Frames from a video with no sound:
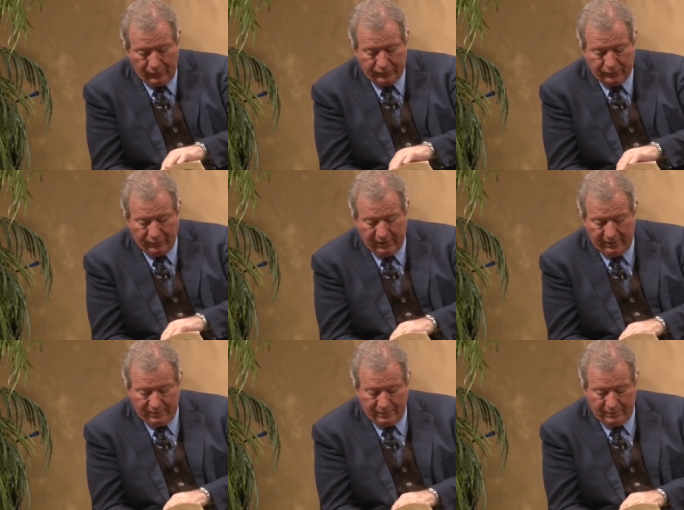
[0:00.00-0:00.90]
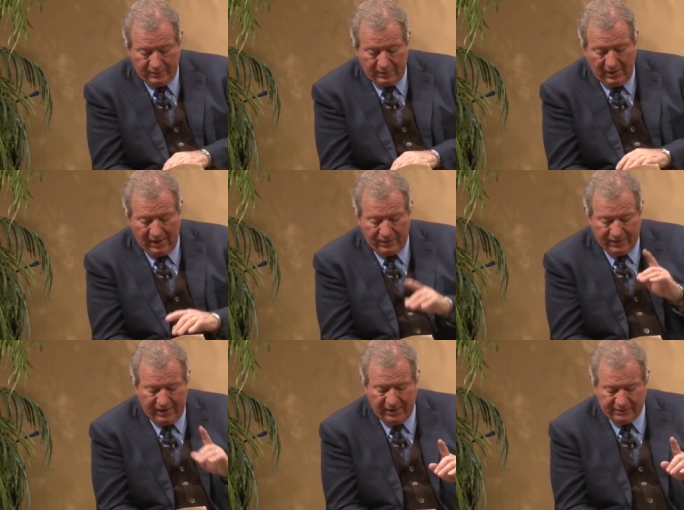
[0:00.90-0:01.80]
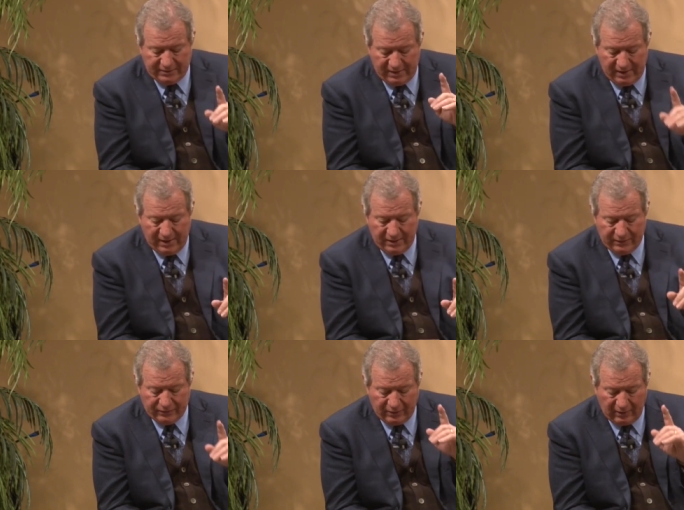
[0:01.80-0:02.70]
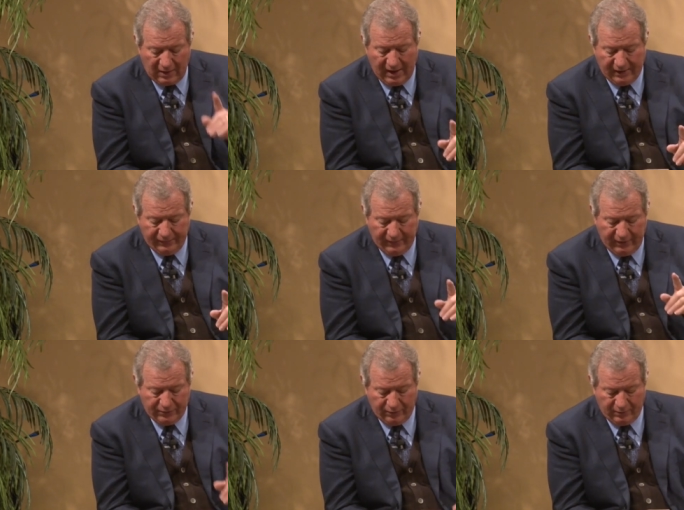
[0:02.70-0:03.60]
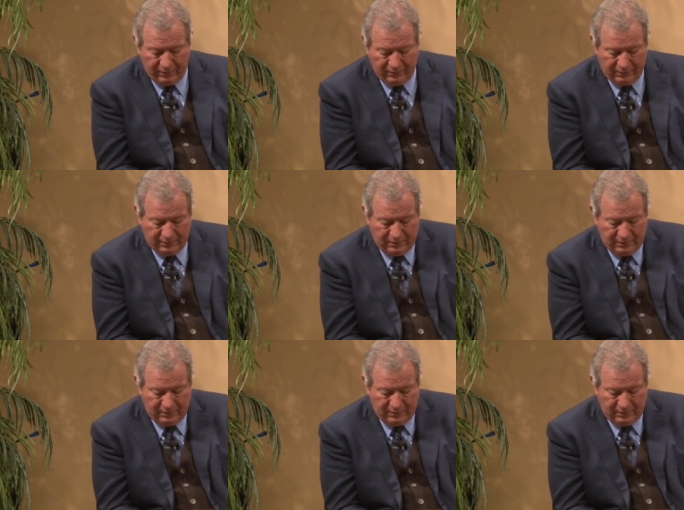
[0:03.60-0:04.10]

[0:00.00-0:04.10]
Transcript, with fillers: verse 3. And this is life eternal.